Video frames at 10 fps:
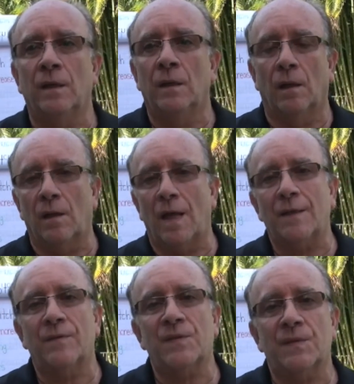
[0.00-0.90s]
A lot
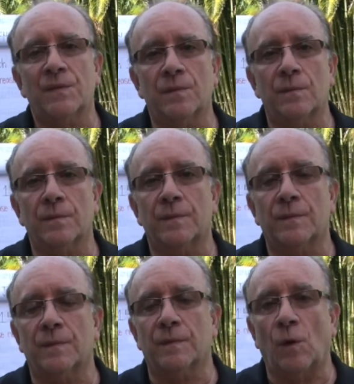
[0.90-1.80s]
of us
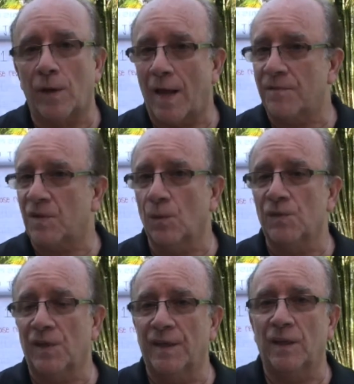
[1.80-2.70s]
don't have
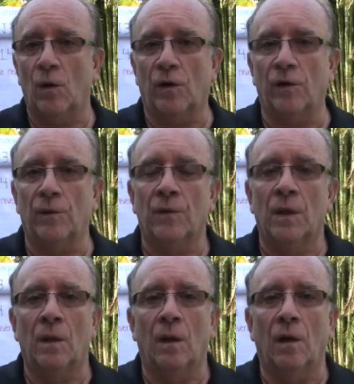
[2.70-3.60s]
schools any longer,
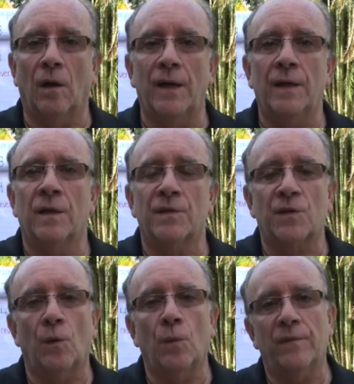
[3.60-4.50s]
all right?
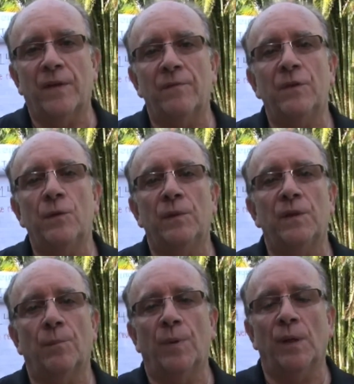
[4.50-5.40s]
So we've given you
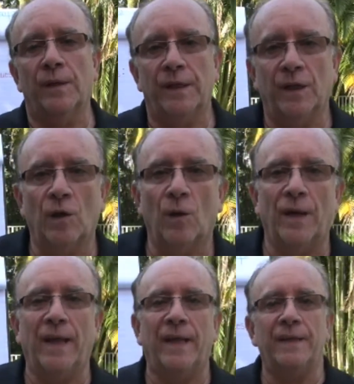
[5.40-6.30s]
the ability to go
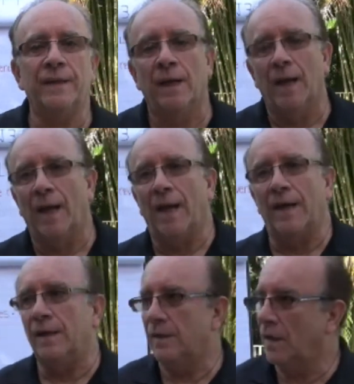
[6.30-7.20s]
ahead and
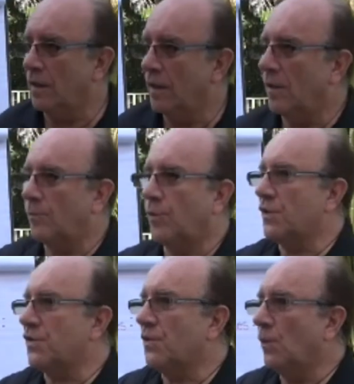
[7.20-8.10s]
put
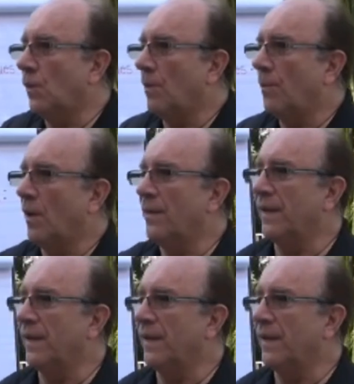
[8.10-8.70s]
a school up on